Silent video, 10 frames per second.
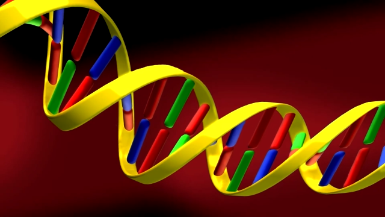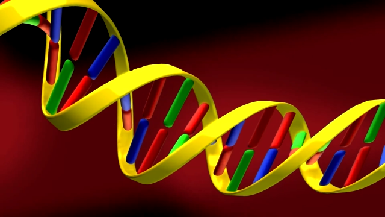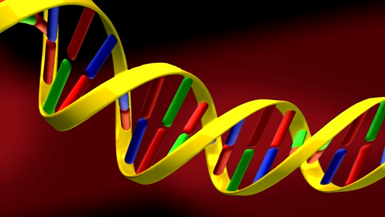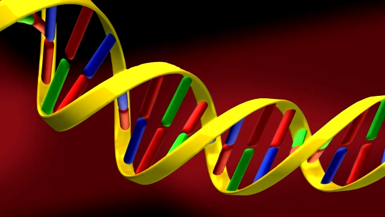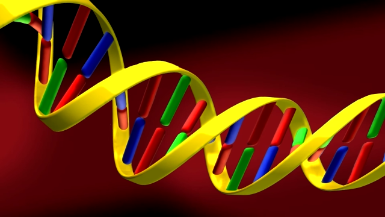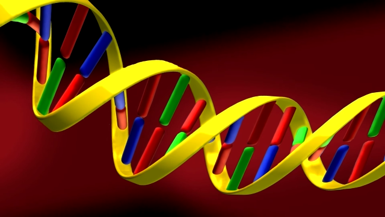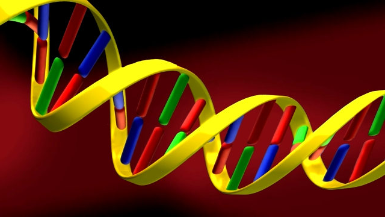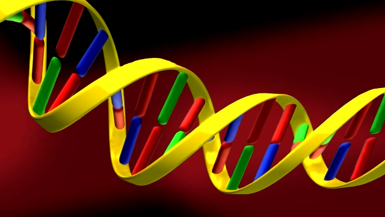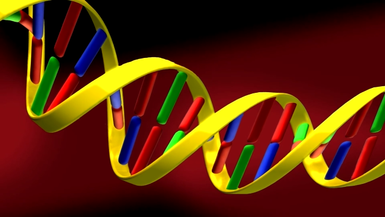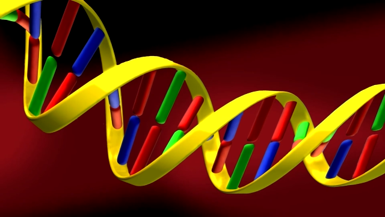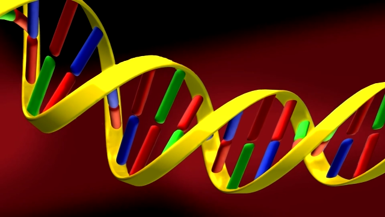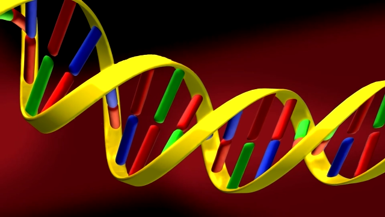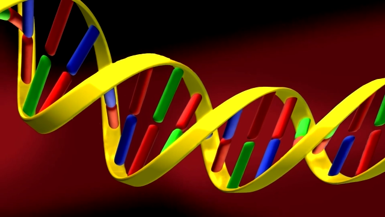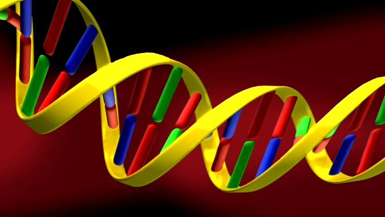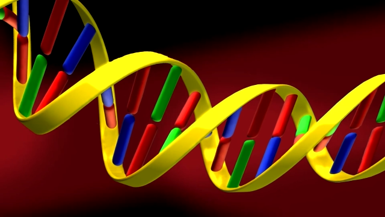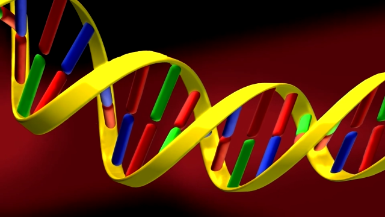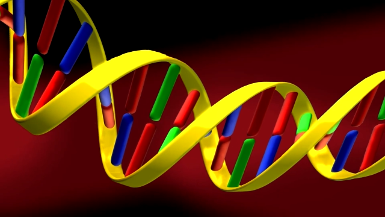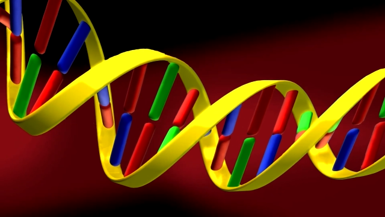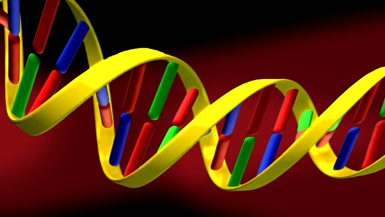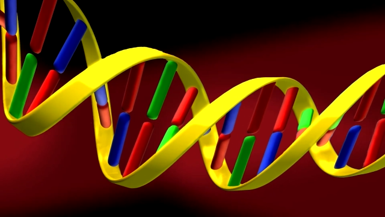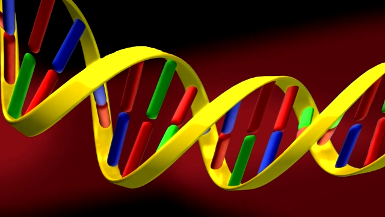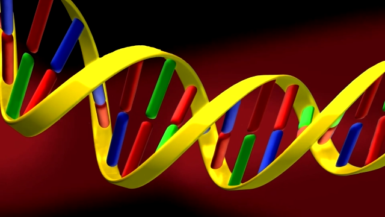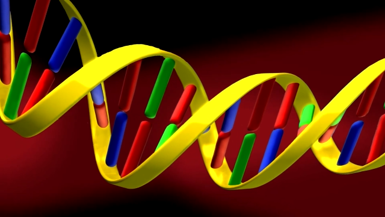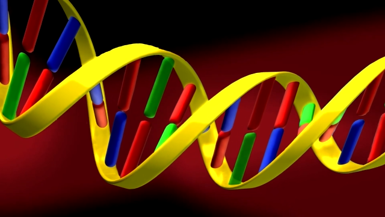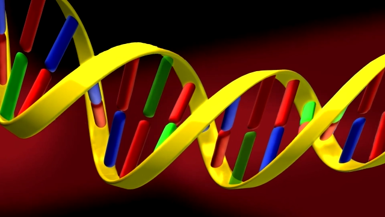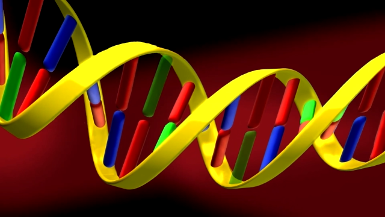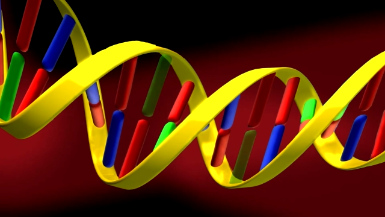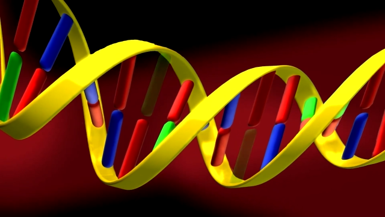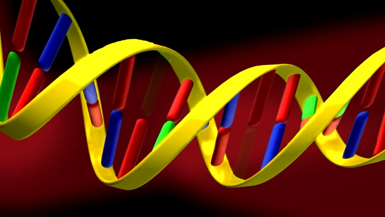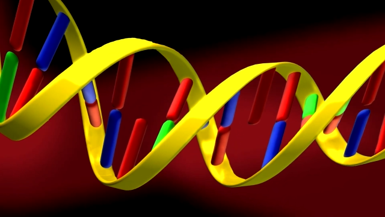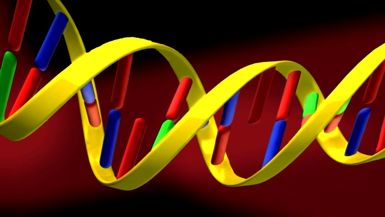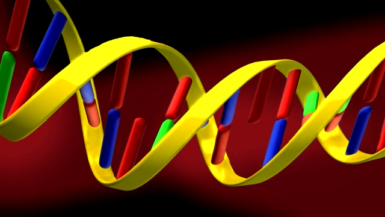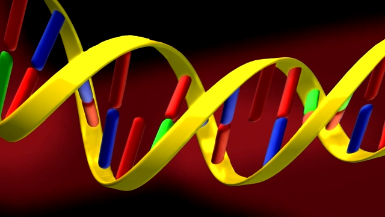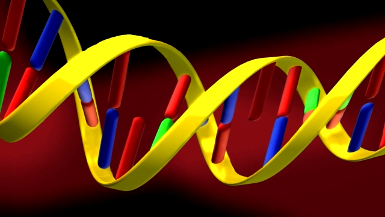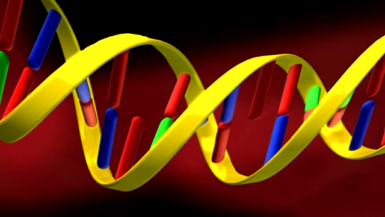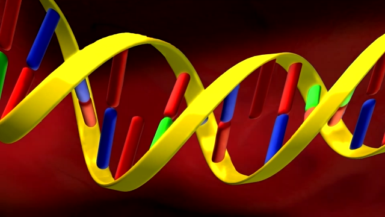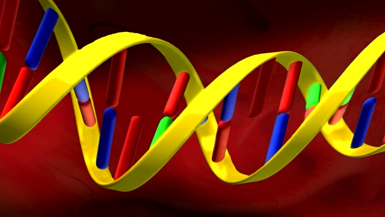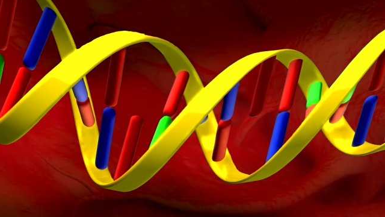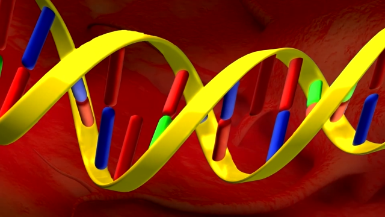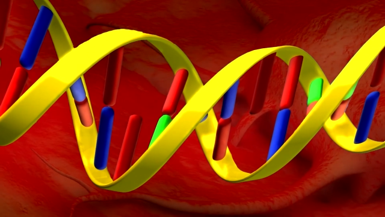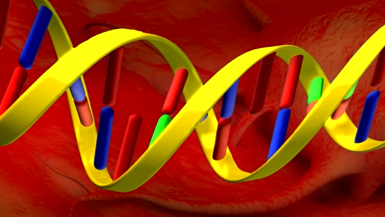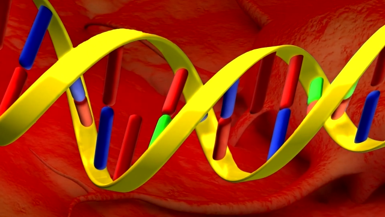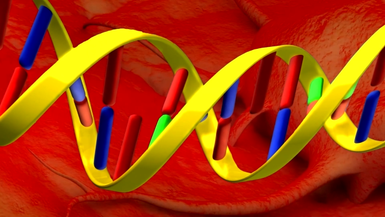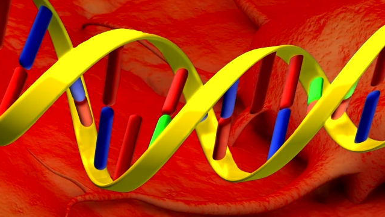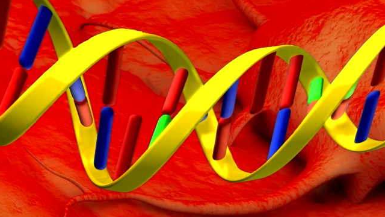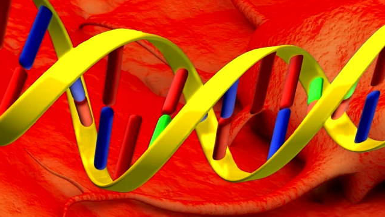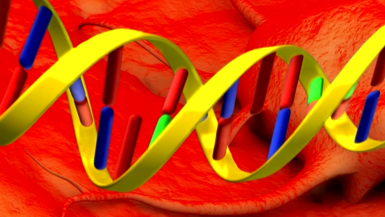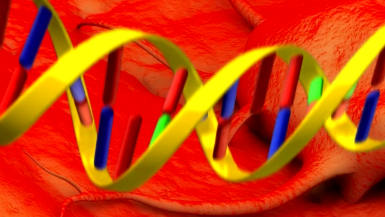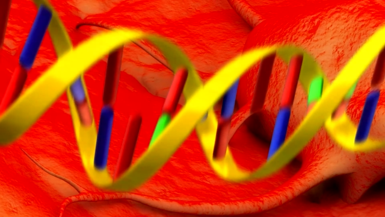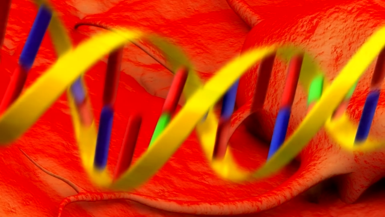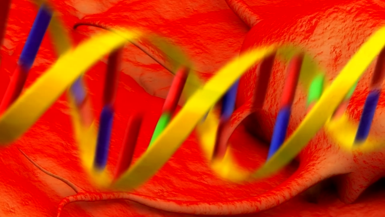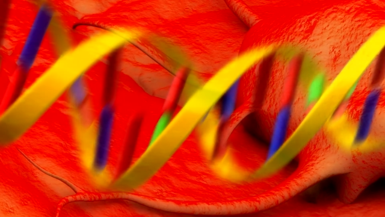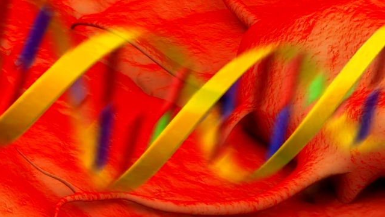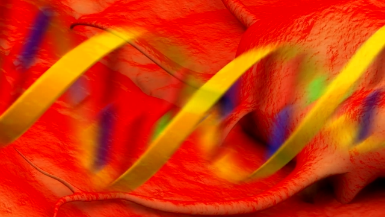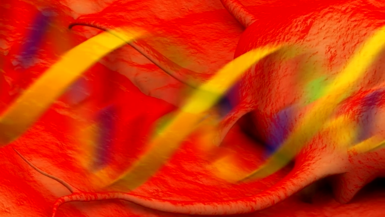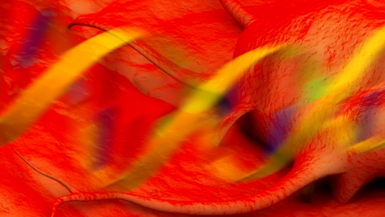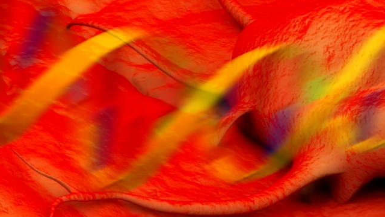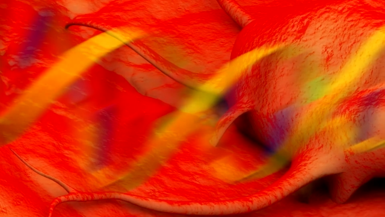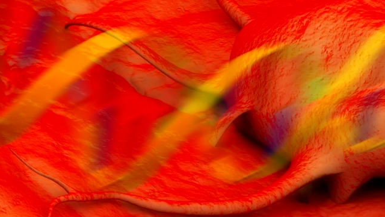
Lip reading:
Nobody's mouth can be seen.